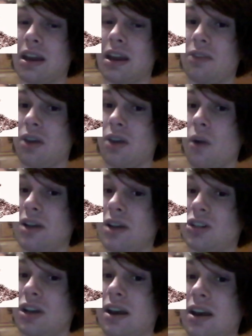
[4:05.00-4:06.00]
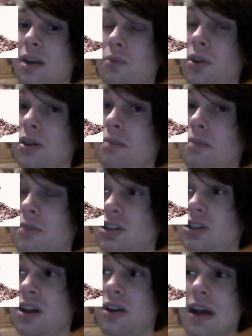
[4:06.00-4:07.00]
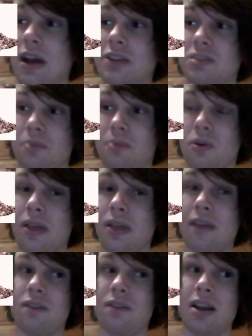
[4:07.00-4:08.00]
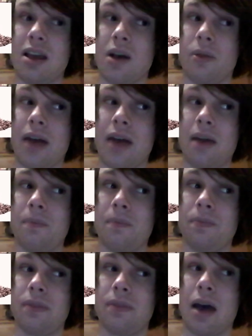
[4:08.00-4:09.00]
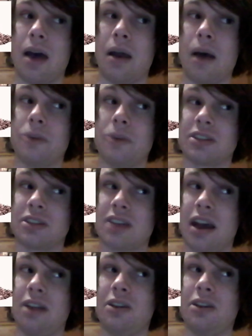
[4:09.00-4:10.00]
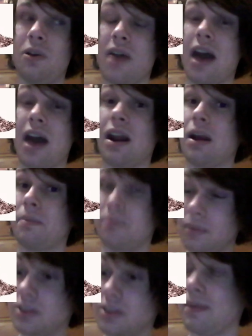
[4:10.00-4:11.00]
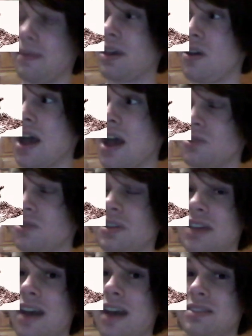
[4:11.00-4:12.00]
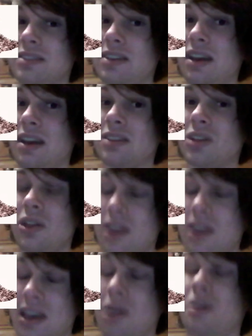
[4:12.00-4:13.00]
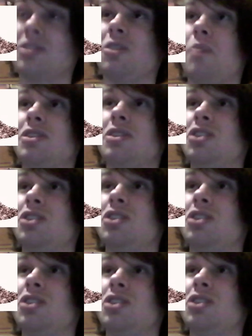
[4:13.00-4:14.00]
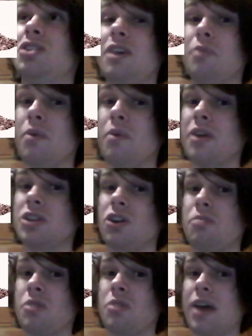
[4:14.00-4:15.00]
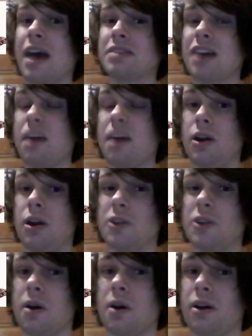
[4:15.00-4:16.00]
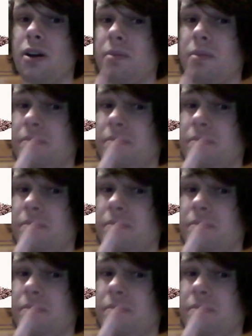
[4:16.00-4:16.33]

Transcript: of the Goetia, and I really appreciate you guys' support on that video. That I, I was excited to do that, and I'm, it seemed like you guys were excited to see it. So I thank you all so much. And you've been watching CryptoCast. I've been your host Parker.